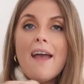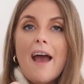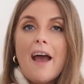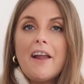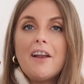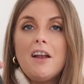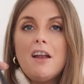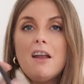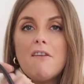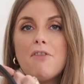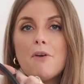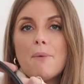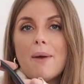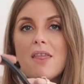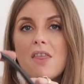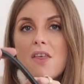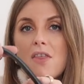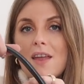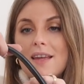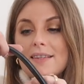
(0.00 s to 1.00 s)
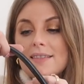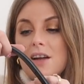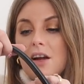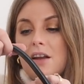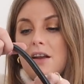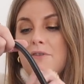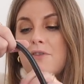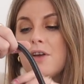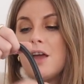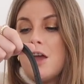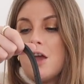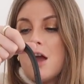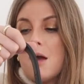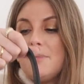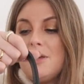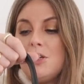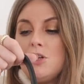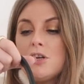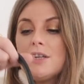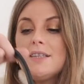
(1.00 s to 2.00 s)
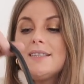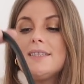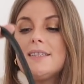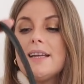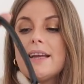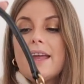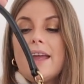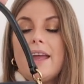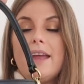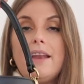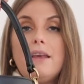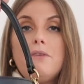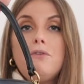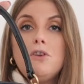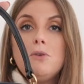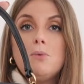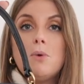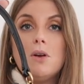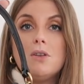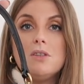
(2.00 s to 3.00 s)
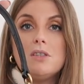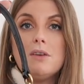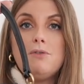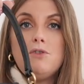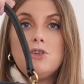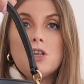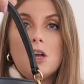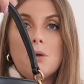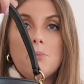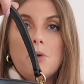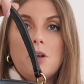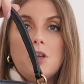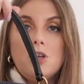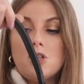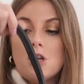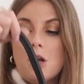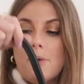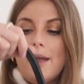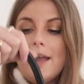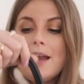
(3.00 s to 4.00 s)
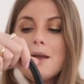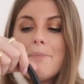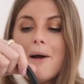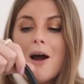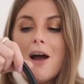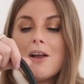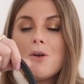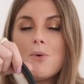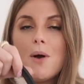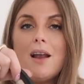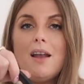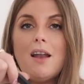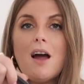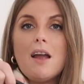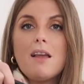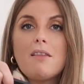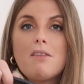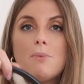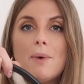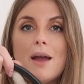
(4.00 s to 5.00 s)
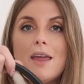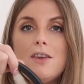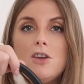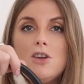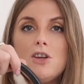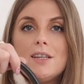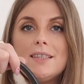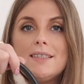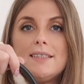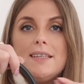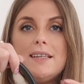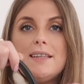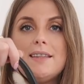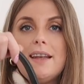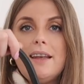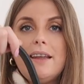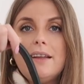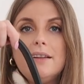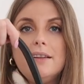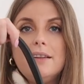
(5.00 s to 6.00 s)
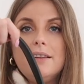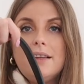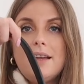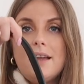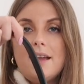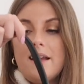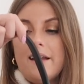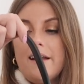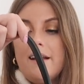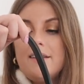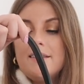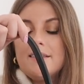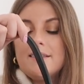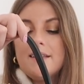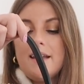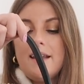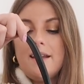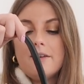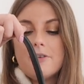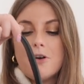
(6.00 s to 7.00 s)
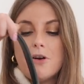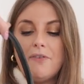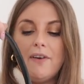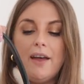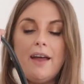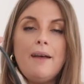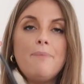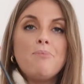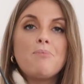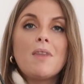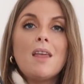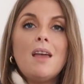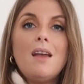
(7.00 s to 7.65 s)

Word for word: and I love the way that this kind of, I mean you can stick it in if you want, if you don't want it showing, but I quite like the way that you can see the little ins, inner of it.